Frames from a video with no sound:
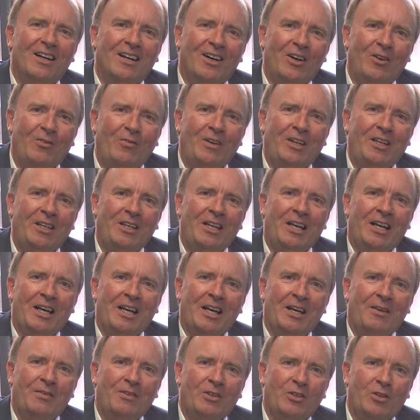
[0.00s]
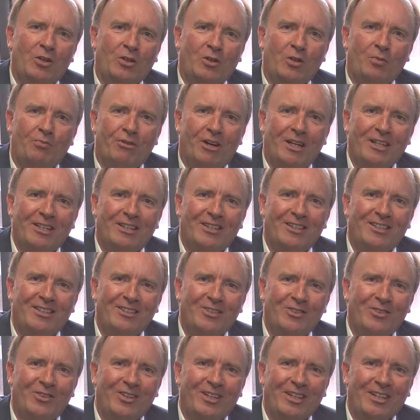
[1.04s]
Hopefully you got a good break and
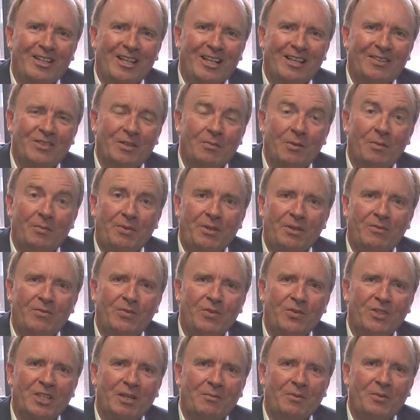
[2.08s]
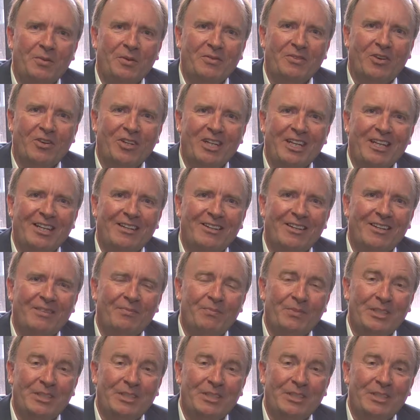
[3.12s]
enjoying some of the beautiful summer we've got here,